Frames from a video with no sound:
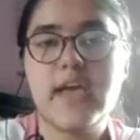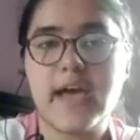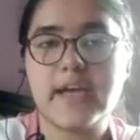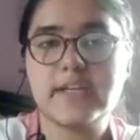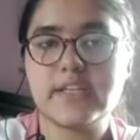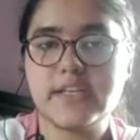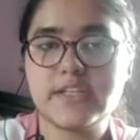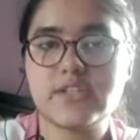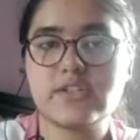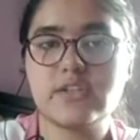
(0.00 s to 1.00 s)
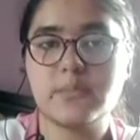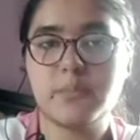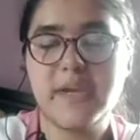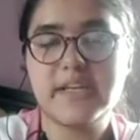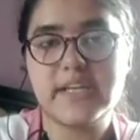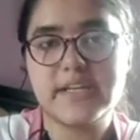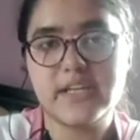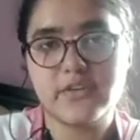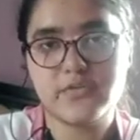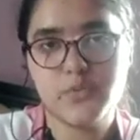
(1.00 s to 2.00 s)
and it made
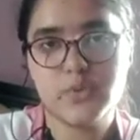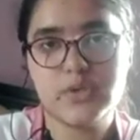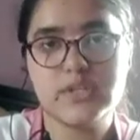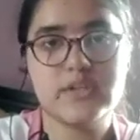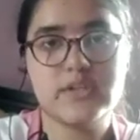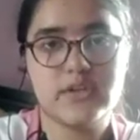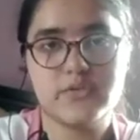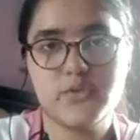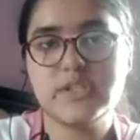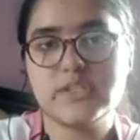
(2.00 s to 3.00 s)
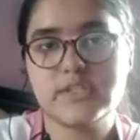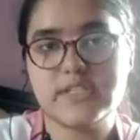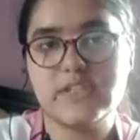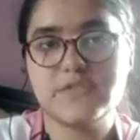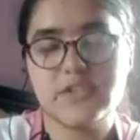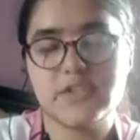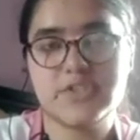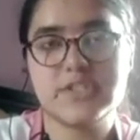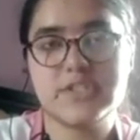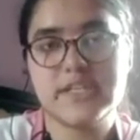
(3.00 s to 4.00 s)
India food, uh, food
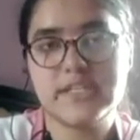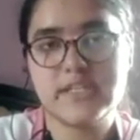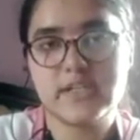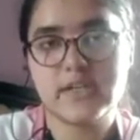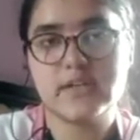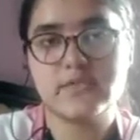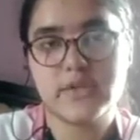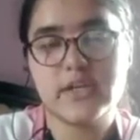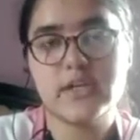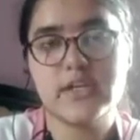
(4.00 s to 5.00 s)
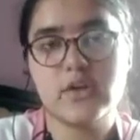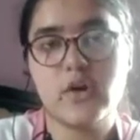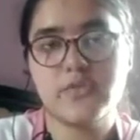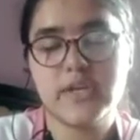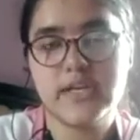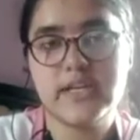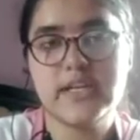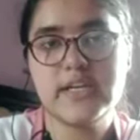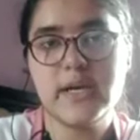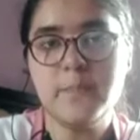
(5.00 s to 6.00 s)
self-sufficient in, uh, in, of, in
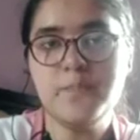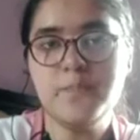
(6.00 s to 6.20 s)
India,